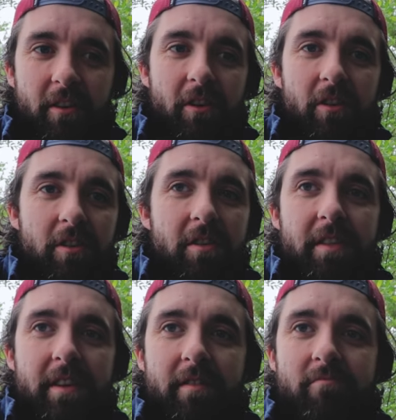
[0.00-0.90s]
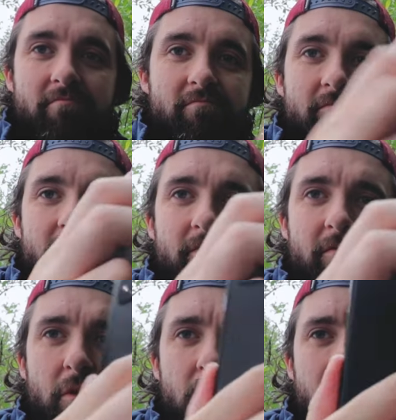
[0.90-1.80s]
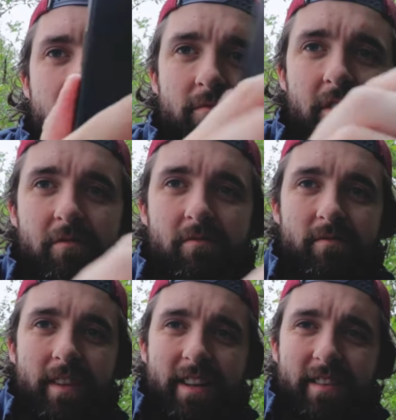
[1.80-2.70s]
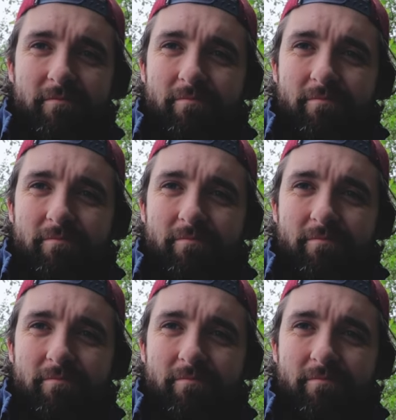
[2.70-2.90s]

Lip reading: all on their phone. You know, like,